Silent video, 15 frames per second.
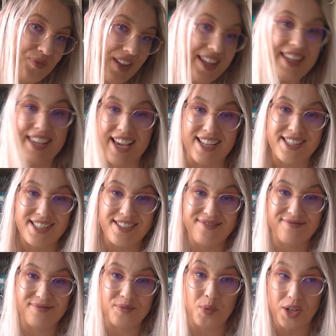yes,
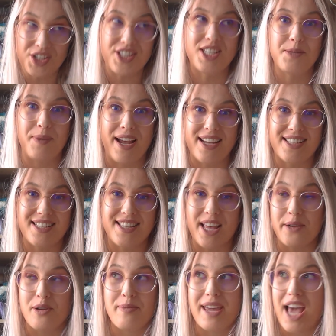watch this space. There
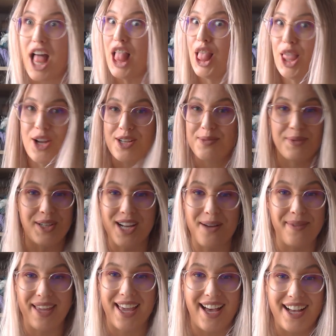will be a lot more
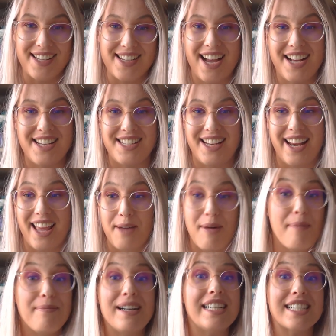coming out. I just need to get my
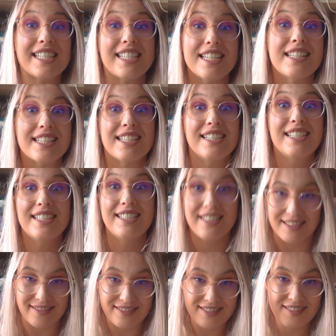marking
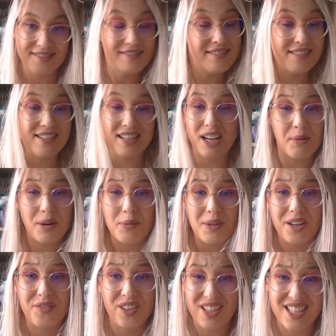done. Anyone want
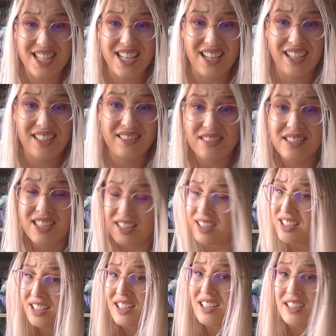to volunteer?
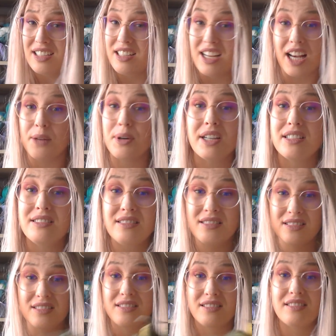Anyone?
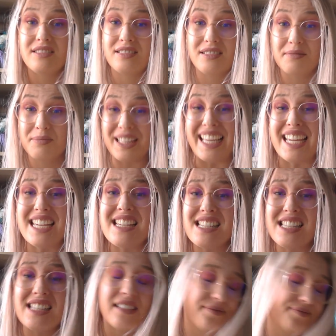Please?